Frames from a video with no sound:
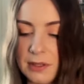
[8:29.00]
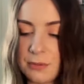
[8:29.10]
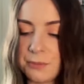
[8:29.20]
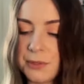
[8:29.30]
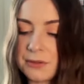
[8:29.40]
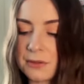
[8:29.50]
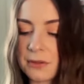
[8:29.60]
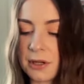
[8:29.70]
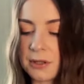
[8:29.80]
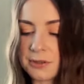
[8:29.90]
Mystical
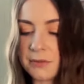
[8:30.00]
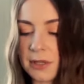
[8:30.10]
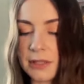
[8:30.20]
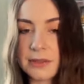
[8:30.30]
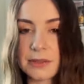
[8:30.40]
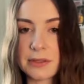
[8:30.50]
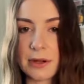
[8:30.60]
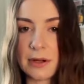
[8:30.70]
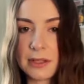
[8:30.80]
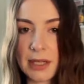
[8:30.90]
Cards of Light,
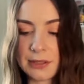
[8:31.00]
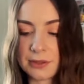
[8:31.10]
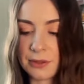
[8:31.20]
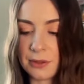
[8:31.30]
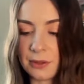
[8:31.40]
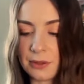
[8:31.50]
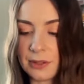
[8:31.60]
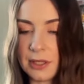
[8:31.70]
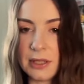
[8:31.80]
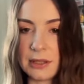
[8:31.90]
Arcana Call,
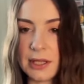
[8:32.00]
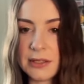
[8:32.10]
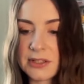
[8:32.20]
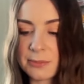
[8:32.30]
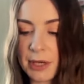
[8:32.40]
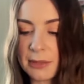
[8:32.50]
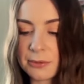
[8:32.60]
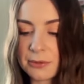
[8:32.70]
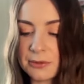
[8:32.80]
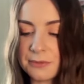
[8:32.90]
Light
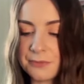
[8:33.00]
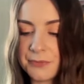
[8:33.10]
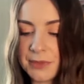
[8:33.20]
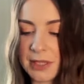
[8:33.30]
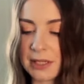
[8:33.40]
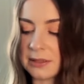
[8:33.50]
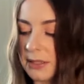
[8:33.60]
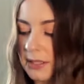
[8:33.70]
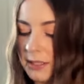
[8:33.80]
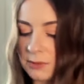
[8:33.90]
Spiral, and
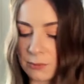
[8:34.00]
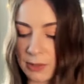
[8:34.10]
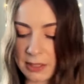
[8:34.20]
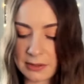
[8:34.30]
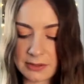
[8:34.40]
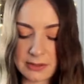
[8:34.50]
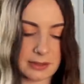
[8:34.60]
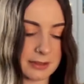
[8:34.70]
Lady in Right.